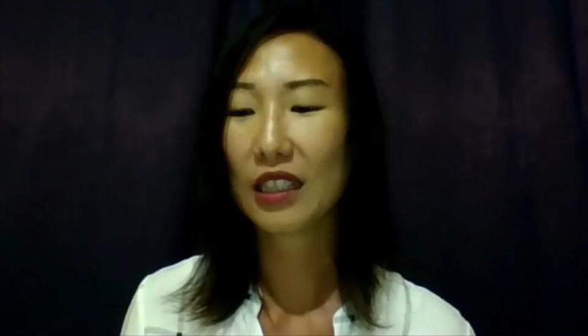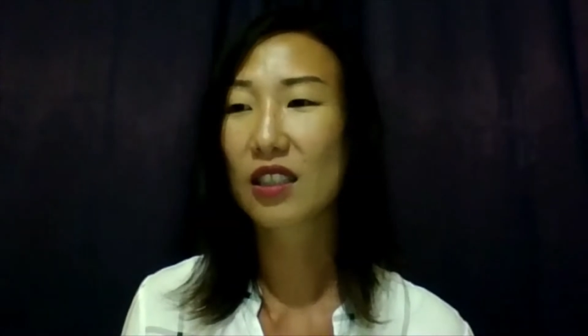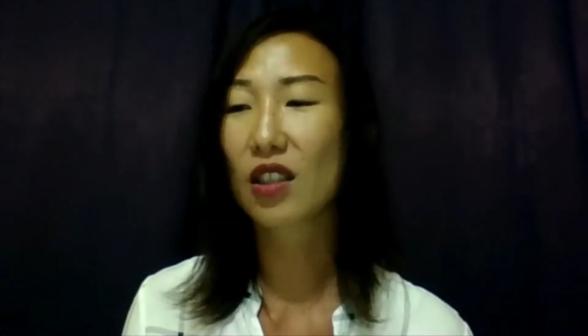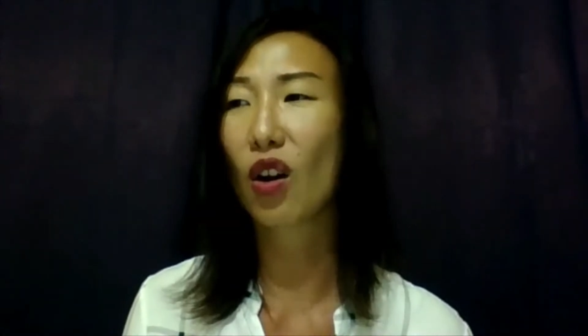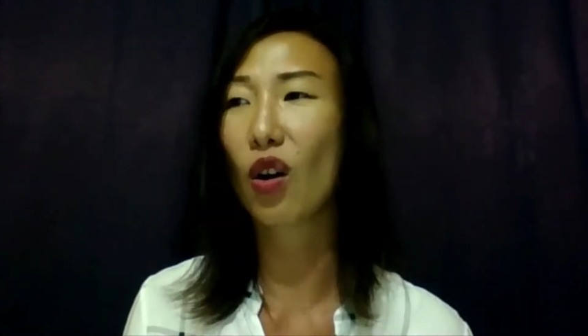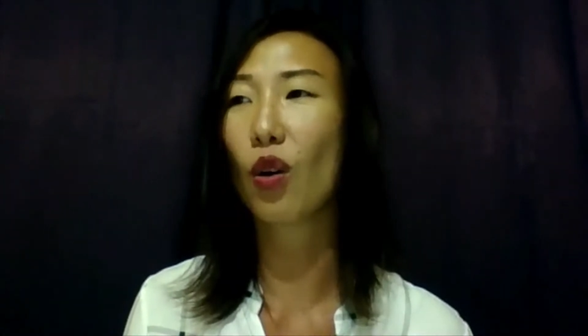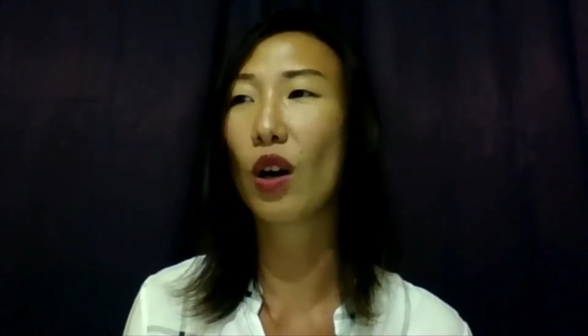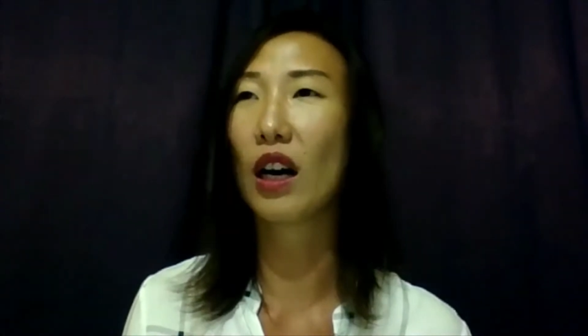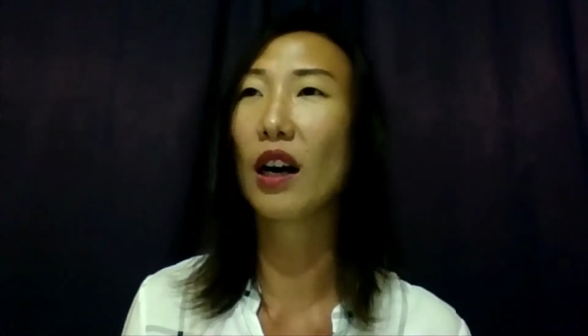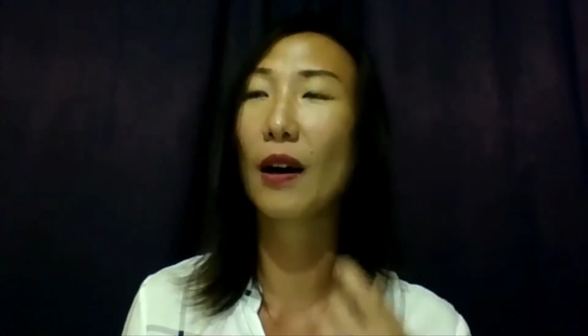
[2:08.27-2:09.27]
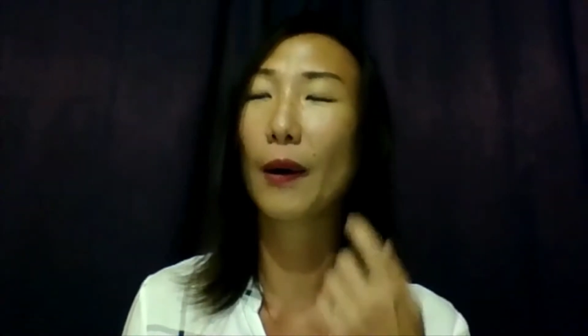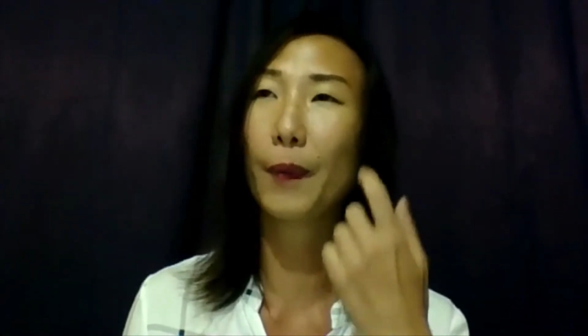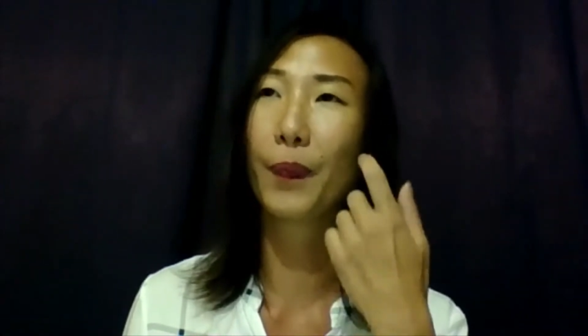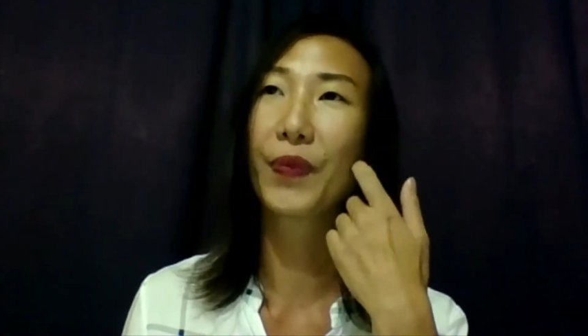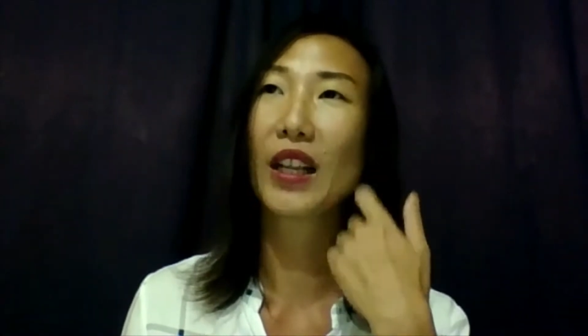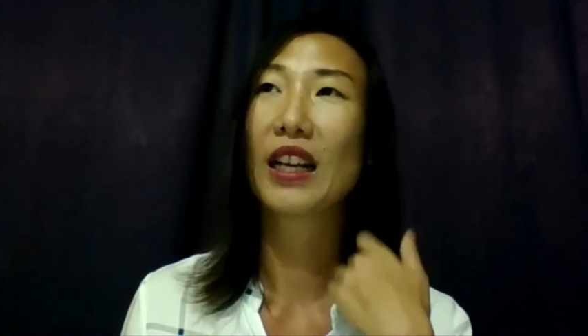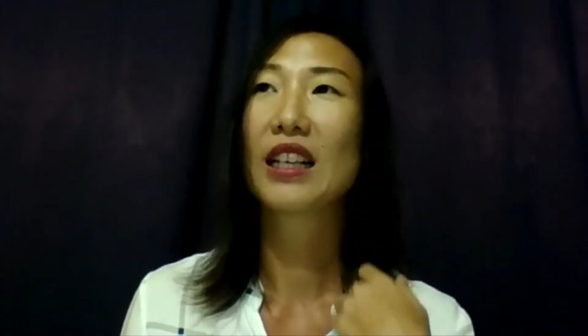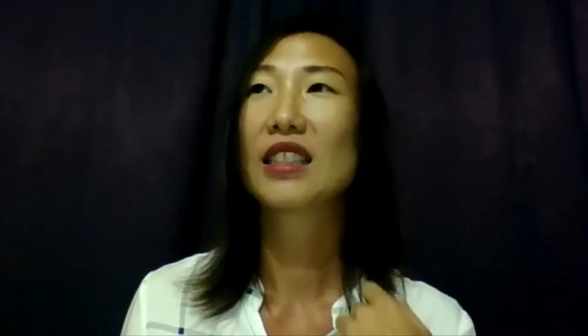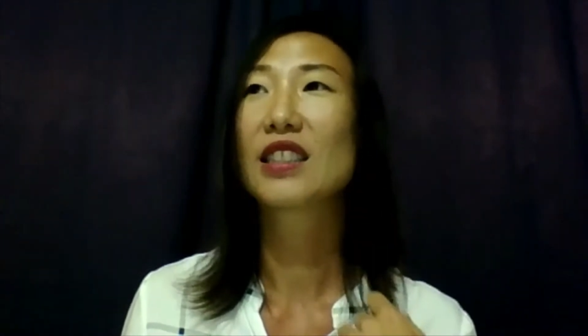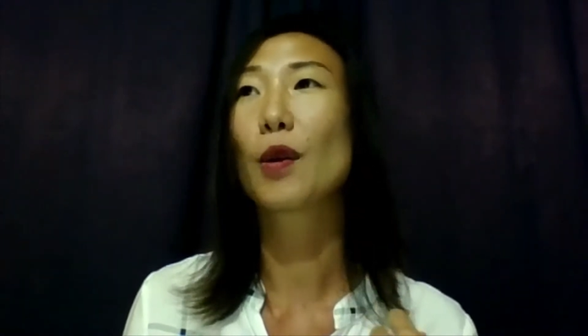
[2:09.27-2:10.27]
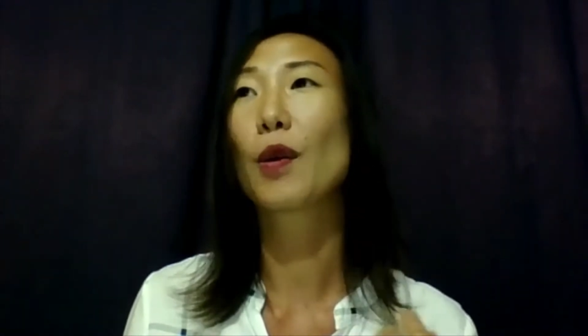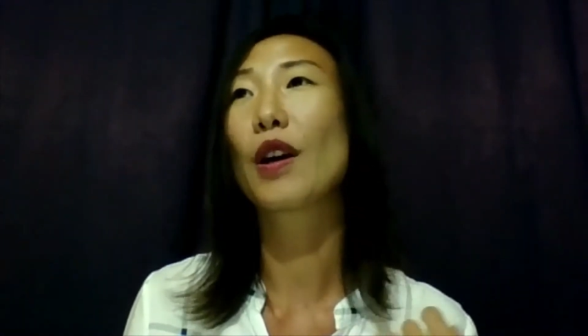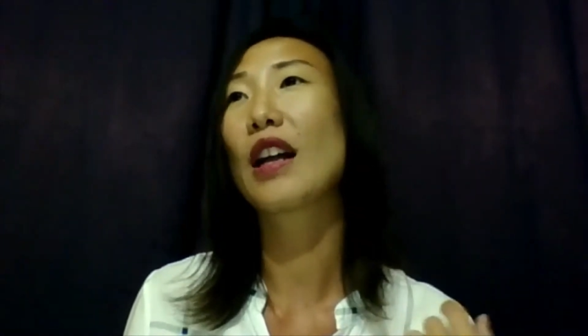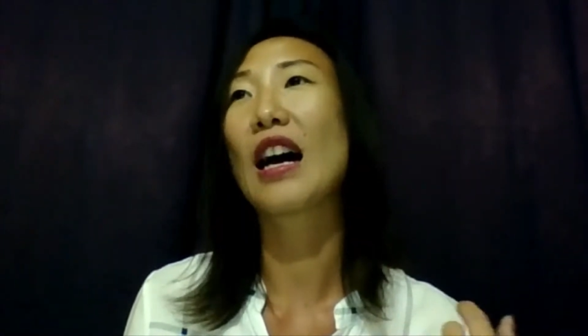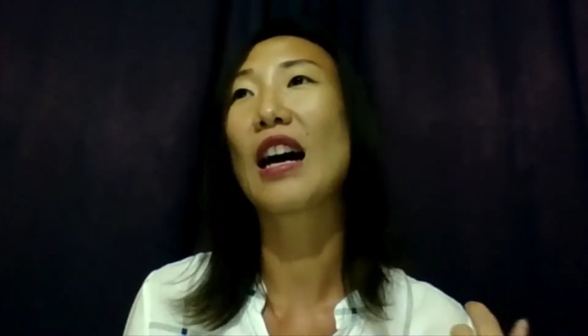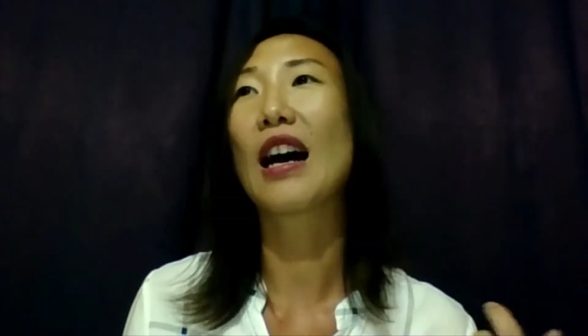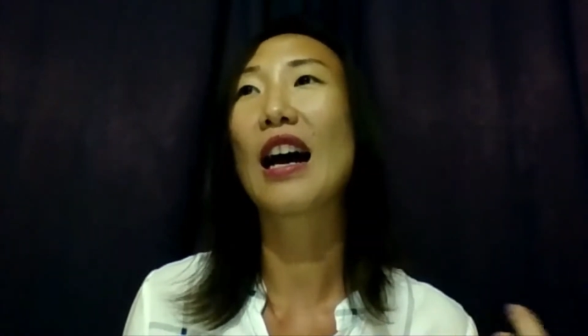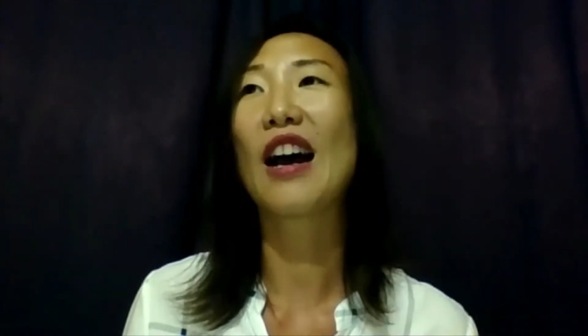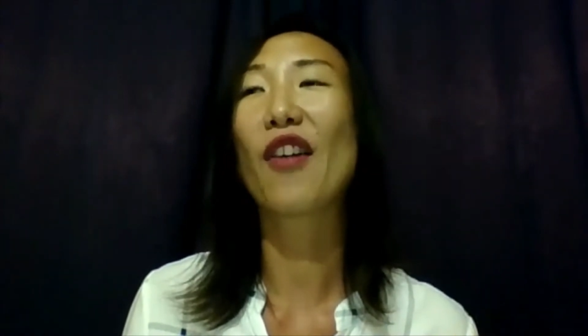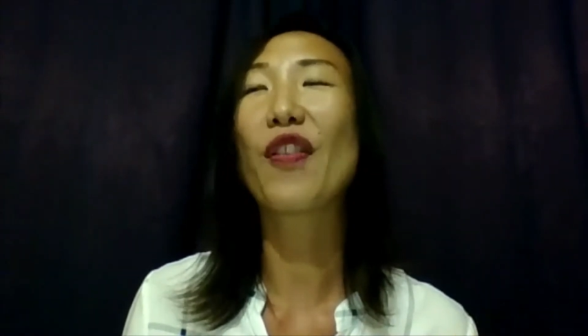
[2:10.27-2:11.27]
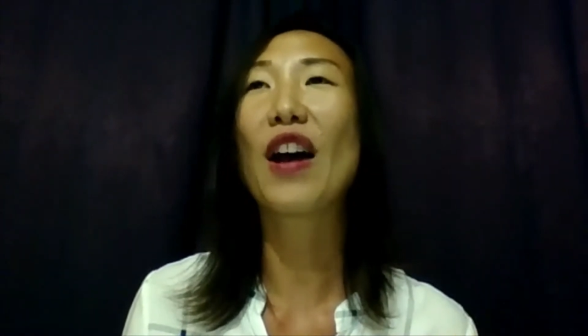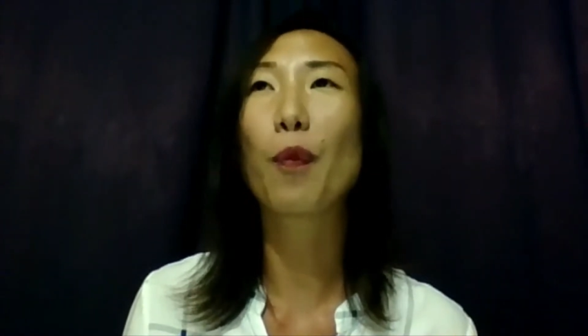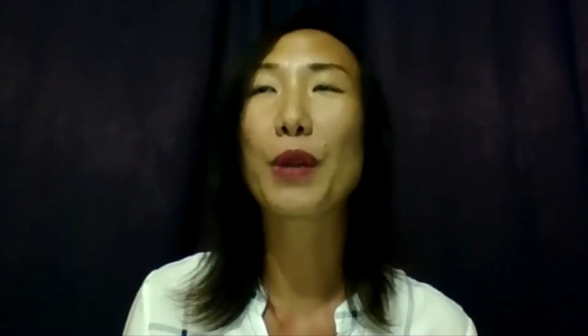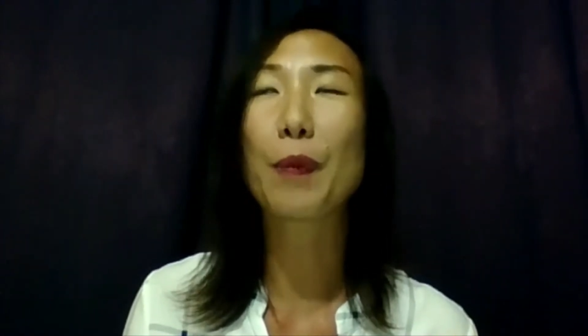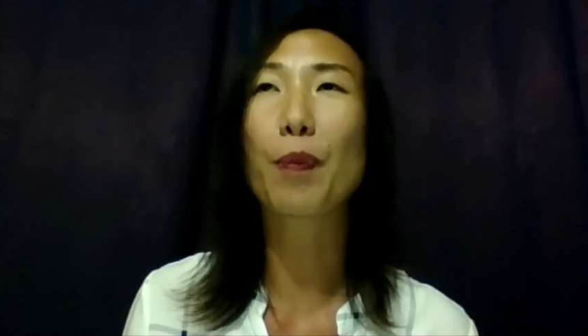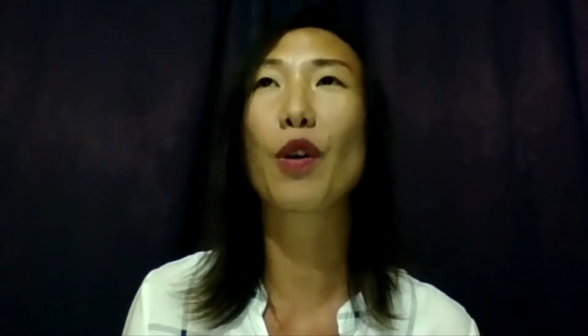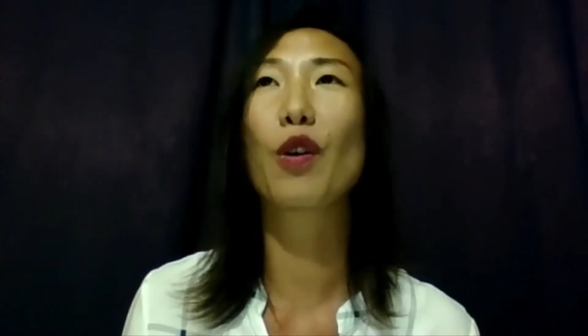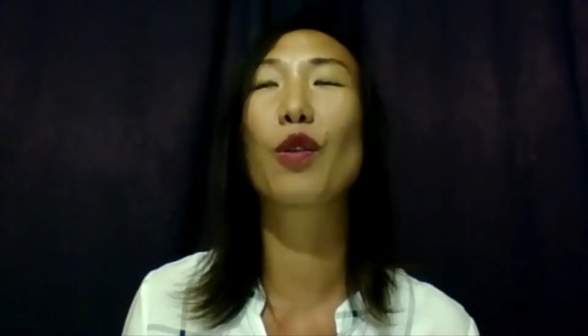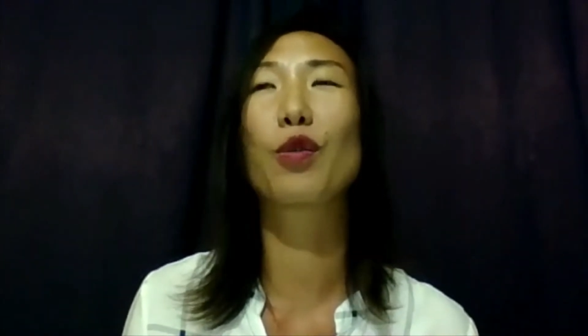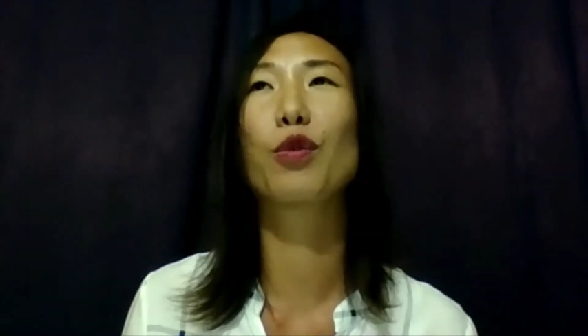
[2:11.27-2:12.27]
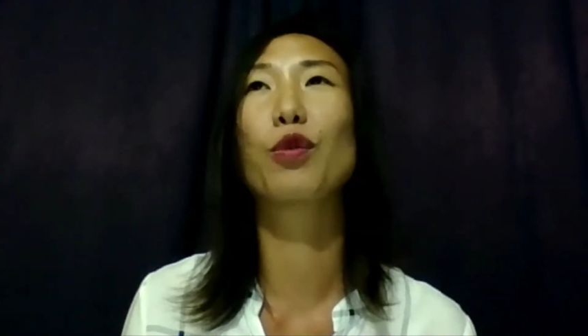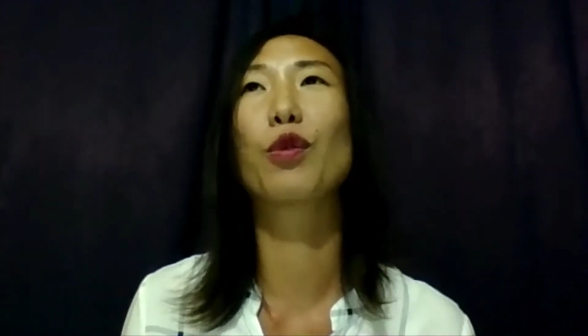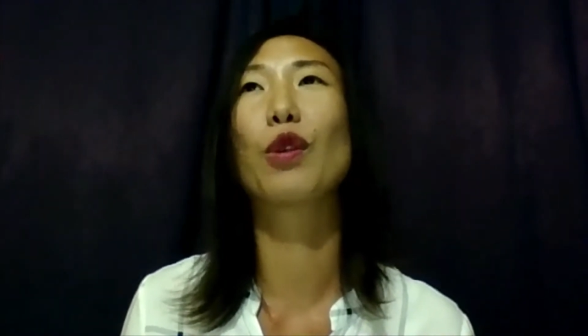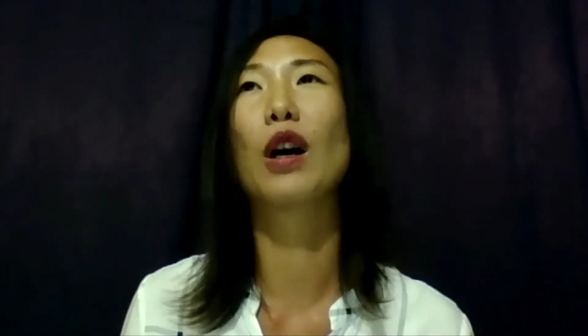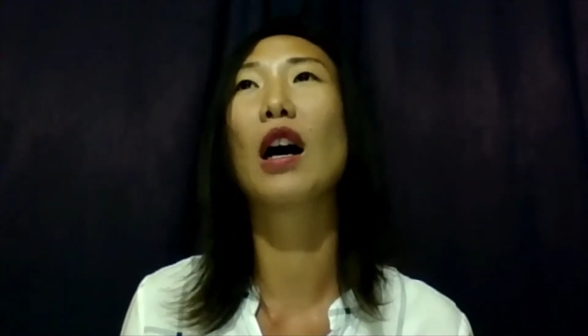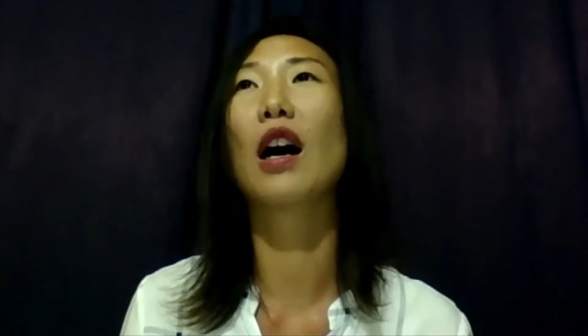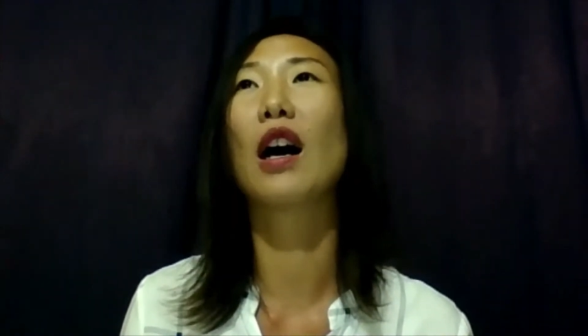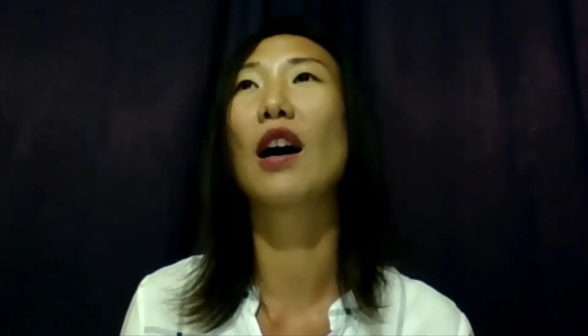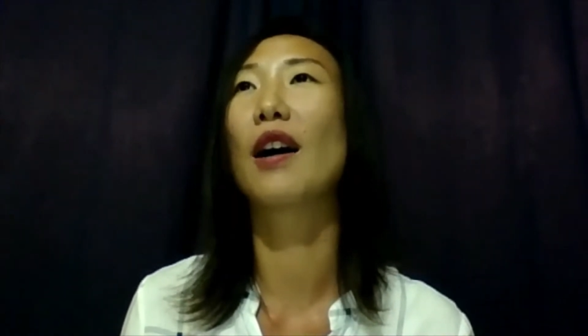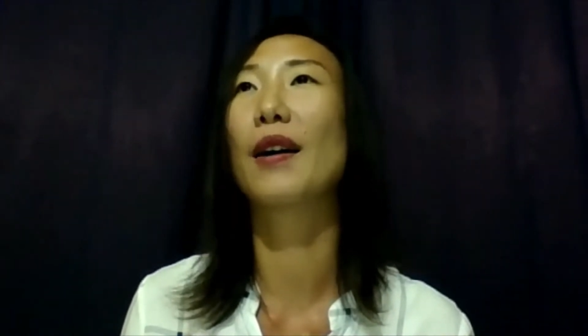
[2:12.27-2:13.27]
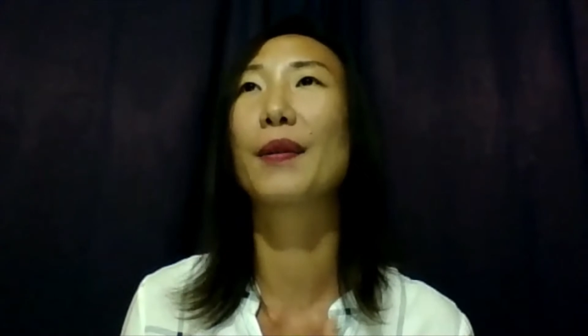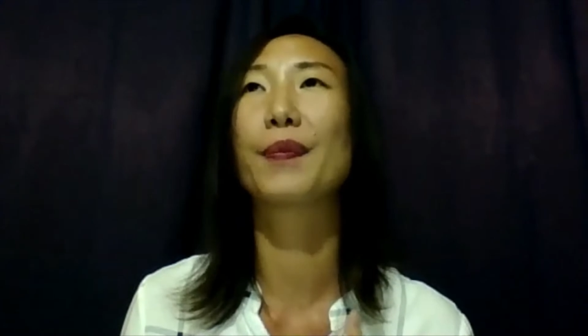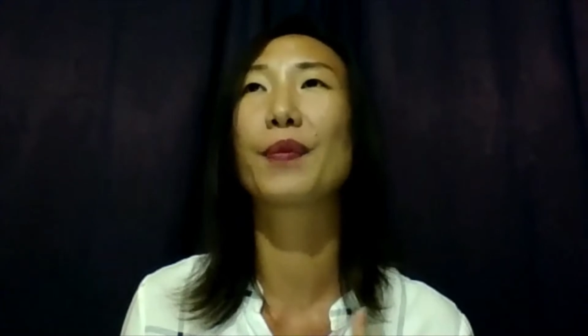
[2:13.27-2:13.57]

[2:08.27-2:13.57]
So so I have helped people who are